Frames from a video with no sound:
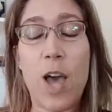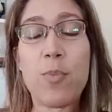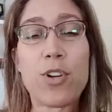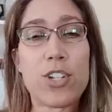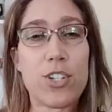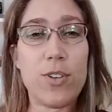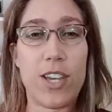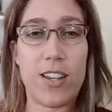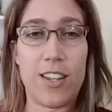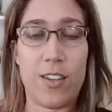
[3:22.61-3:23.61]
more to
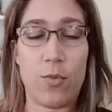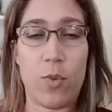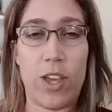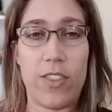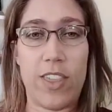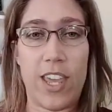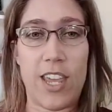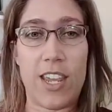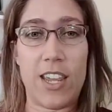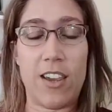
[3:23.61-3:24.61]
it in what
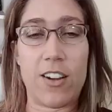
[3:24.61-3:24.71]
they